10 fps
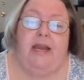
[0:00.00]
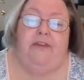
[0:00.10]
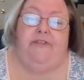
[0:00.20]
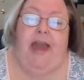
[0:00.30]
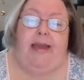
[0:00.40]

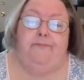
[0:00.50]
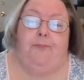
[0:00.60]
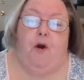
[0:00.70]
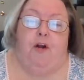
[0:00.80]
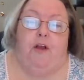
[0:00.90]
If Kate
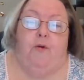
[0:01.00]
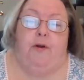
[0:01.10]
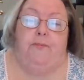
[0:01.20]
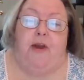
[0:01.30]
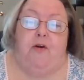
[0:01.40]
Barlow
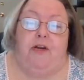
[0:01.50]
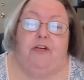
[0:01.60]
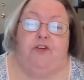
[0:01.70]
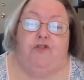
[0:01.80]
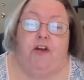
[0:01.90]
had buried
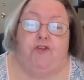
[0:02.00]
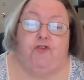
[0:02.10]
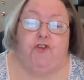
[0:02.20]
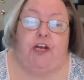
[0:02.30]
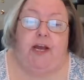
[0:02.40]
a treasure
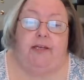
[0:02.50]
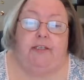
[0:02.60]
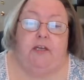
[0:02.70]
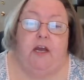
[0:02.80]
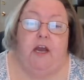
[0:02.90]

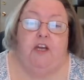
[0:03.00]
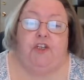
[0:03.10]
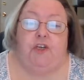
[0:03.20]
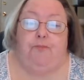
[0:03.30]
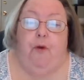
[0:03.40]
chest,
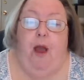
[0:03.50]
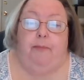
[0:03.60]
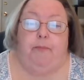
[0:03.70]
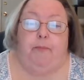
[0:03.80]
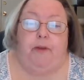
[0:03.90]
she
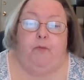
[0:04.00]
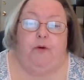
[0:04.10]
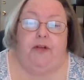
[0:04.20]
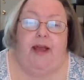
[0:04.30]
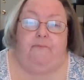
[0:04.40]
probably
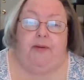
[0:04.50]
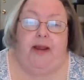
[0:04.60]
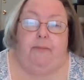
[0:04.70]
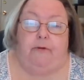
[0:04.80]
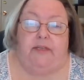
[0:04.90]
wouldn't have been
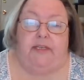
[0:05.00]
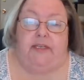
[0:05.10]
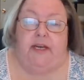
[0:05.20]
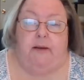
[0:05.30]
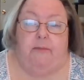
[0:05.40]
able to
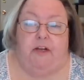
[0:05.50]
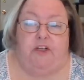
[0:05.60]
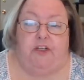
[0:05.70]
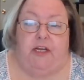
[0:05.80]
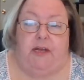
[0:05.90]
dig
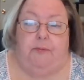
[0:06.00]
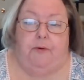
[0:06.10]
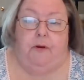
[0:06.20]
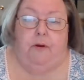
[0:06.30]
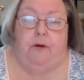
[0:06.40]
much
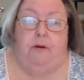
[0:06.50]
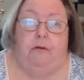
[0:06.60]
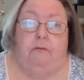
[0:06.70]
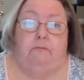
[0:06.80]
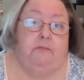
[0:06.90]
deeper.
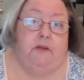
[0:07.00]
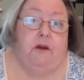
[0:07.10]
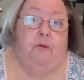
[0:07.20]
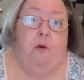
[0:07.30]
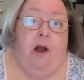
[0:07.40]

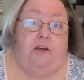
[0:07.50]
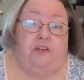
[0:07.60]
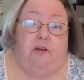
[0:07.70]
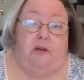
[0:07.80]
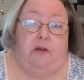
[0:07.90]
So why
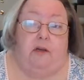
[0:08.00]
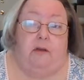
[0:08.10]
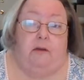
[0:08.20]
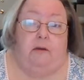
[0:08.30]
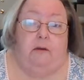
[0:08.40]
should
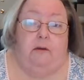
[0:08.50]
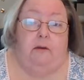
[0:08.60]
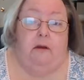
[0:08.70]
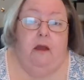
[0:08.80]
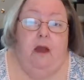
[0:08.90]
he?
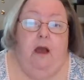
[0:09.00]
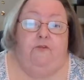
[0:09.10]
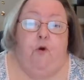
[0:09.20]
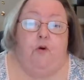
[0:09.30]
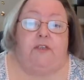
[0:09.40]
Of
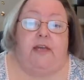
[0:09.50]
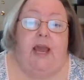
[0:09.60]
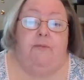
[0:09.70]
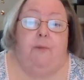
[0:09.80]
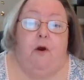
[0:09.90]
course,
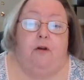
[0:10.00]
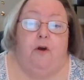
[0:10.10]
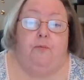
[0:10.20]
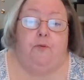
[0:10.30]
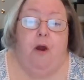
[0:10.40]
Kate
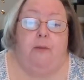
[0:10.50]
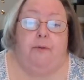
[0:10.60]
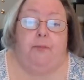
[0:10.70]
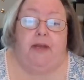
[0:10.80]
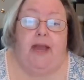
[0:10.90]
Barlow
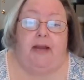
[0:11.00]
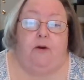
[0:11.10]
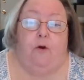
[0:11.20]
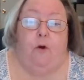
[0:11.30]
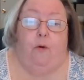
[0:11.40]
probably had
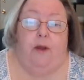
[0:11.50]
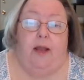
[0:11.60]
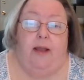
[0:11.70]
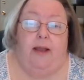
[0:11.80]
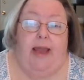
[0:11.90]
a whole
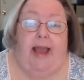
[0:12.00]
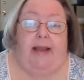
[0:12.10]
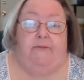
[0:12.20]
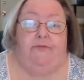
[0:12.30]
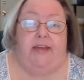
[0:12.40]

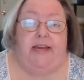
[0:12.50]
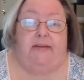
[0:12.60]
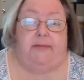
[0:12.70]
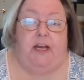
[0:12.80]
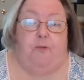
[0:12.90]
gang of
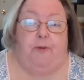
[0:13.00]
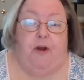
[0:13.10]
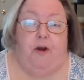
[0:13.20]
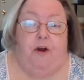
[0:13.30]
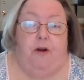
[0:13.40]
thieves helping
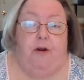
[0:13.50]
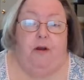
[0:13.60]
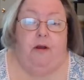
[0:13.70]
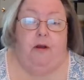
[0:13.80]
her.